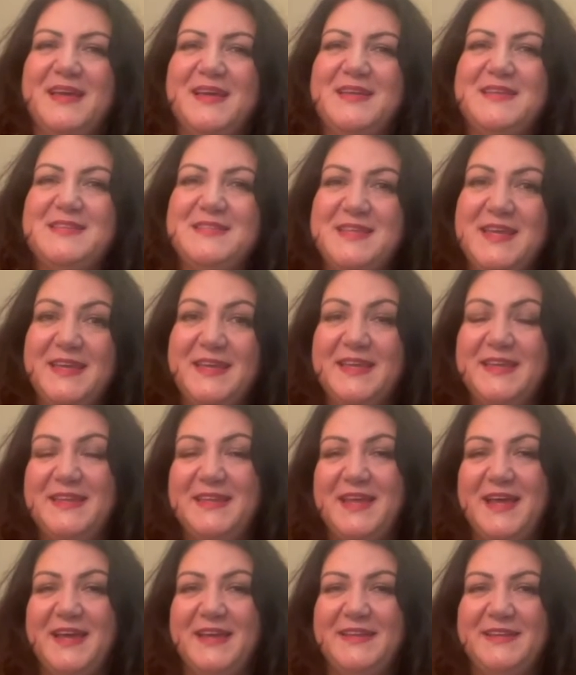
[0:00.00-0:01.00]
Second
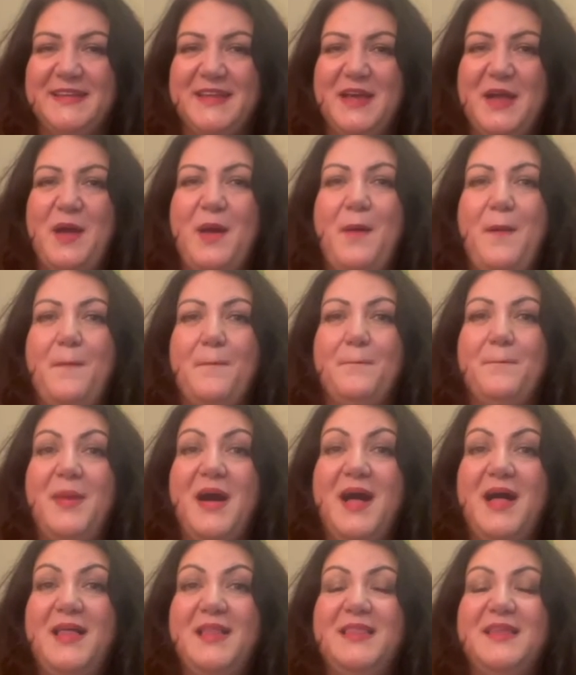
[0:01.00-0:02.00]
line.
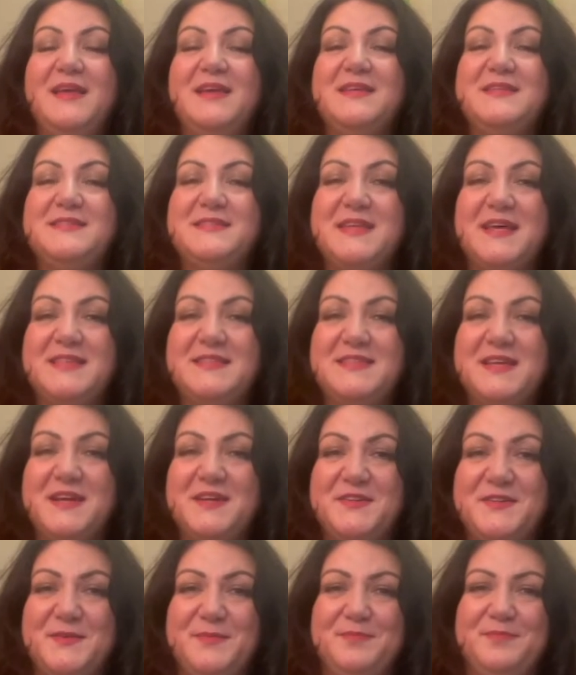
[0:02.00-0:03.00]
Bal
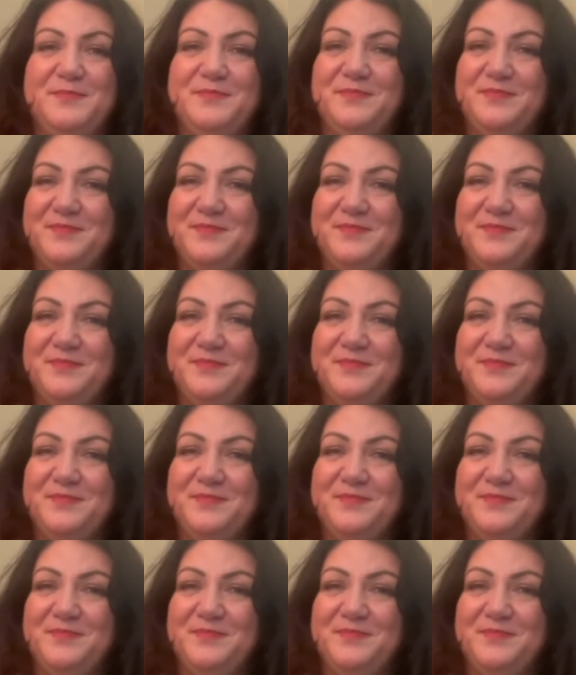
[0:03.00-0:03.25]
satarım.